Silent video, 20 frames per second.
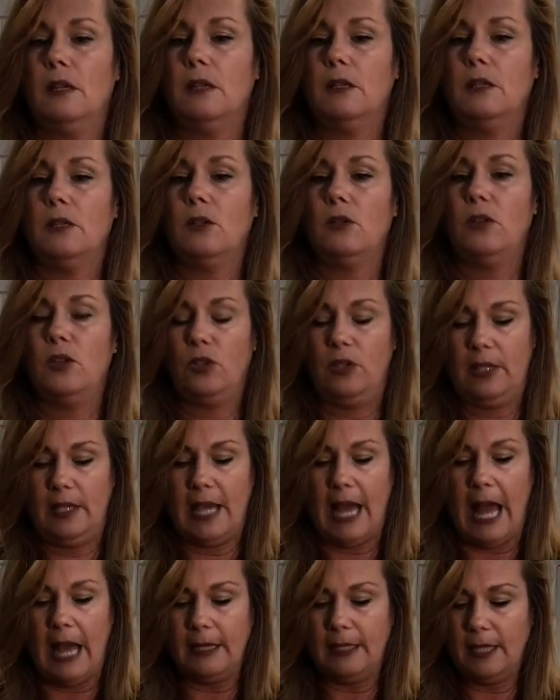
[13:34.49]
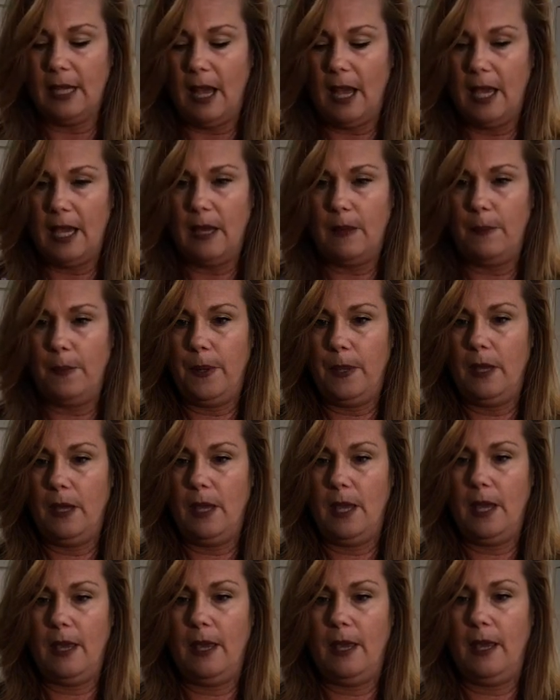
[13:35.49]
So there's that type,
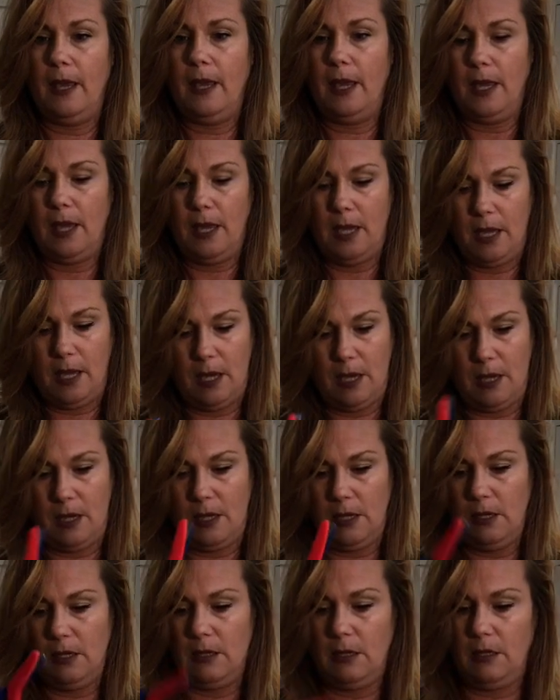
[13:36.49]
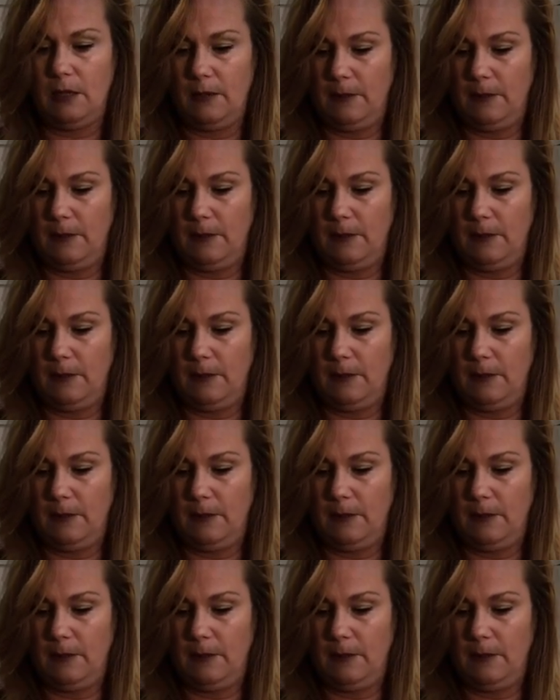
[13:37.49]
and